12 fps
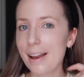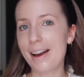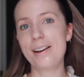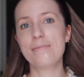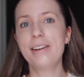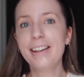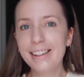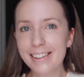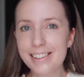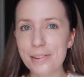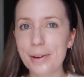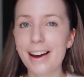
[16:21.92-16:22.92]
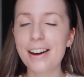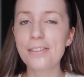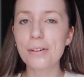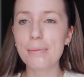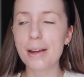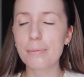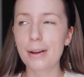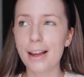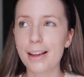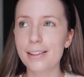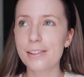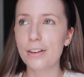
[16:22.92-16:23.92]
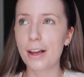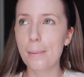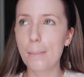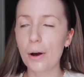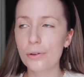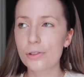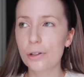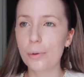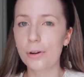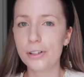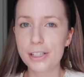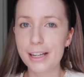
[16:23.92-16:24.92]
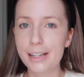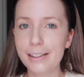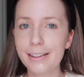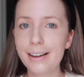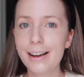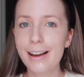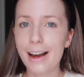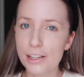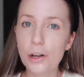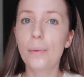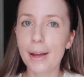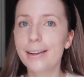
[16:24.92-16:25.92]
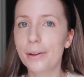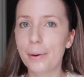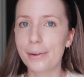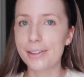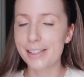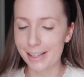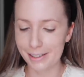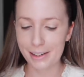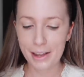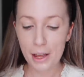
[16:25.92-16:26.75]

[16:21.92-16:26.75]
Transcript: Um, so we can't even make plans for like post-quarantine until we're in quarantine.